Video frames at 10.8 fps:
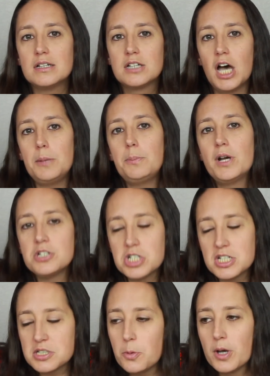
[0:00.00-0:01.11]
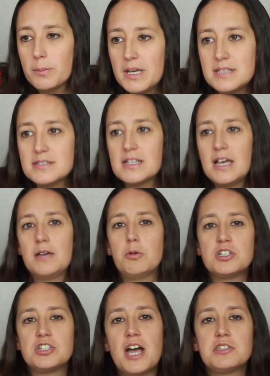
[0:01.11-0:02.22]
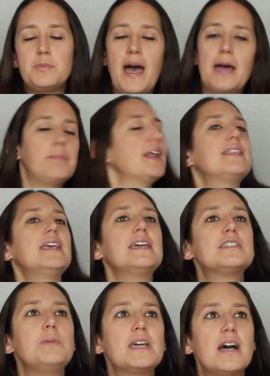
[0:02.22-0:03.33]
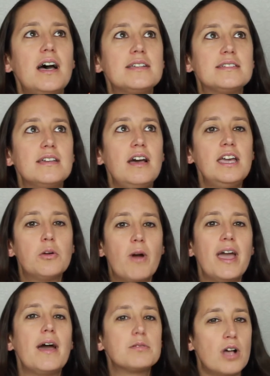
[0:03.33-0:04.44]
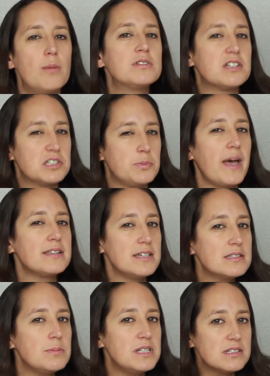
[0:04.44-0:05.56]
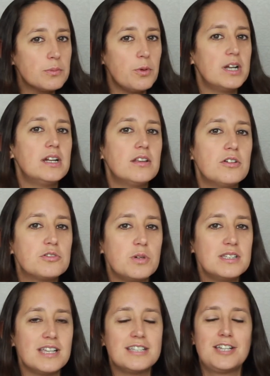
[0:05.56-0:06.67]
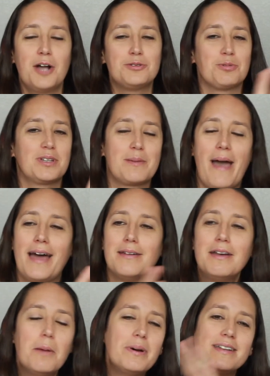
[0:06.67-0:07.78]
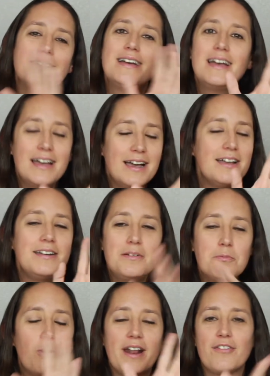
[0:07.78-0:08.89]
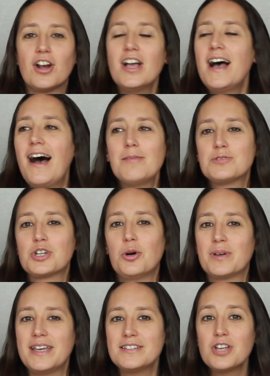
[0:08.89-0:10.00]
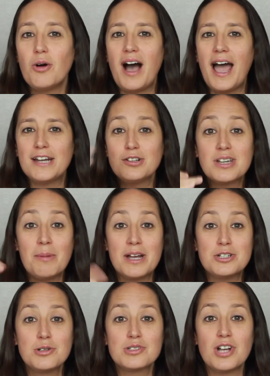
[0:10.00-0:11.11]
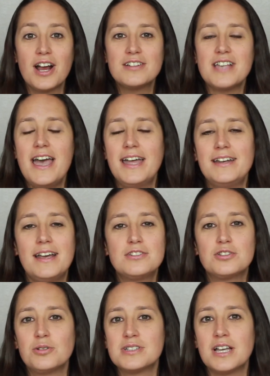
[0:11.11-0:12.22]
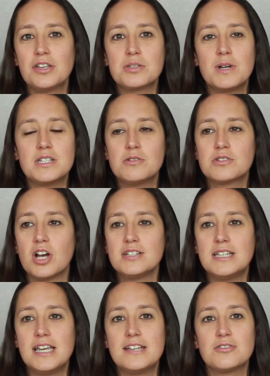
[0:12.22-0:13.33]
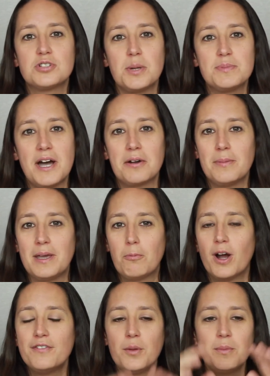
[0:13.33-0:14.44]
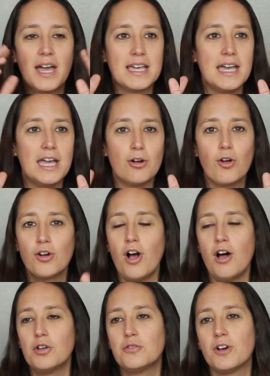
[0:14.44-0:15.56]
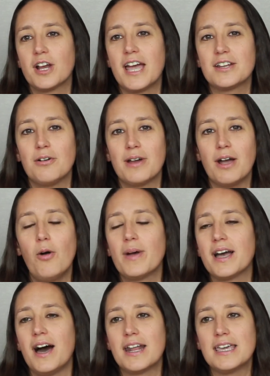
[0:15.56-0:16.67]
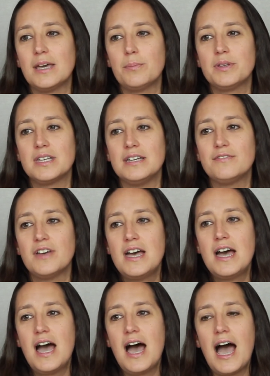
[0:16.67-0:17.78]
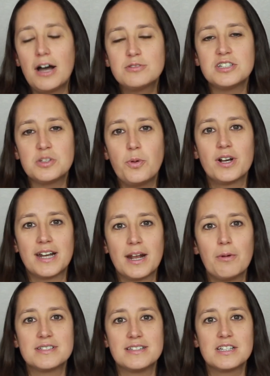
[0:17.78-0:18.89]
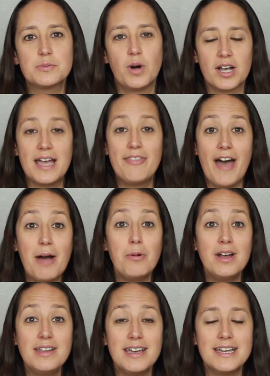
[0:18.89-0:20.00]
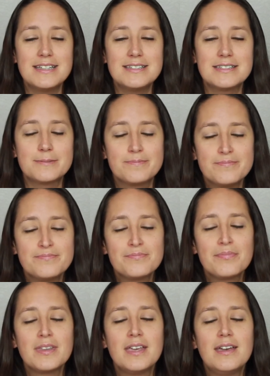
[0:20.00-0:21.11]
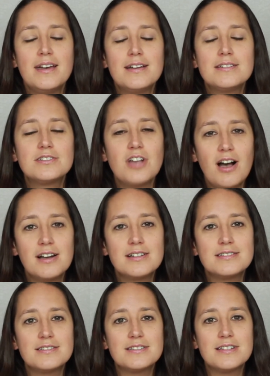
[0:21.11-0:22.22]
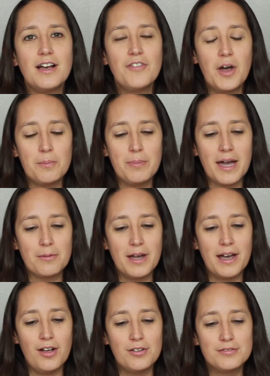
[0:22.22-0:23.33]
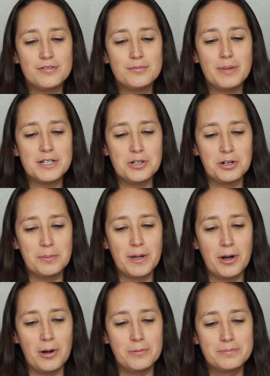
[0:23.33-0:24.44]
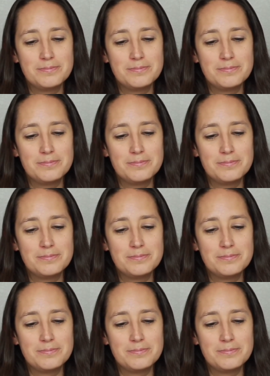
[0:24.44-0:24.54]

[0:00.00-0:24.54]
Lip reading: gut punch disappointments, which sounds bad, but I think it's because in a way I was almost expecting to be disappointed in those ones. That sounds really bad, but whatever. I'm just going with it. So I look at my 2 stars, and as soon as I looked at my 2 stars, the answer jumped out at me. One of them, like, it hurt all over again, going, oh my God, I can't believe how disappointed I was in this book. And that one is Songs of the Humpback Whale by Jodi Picoult.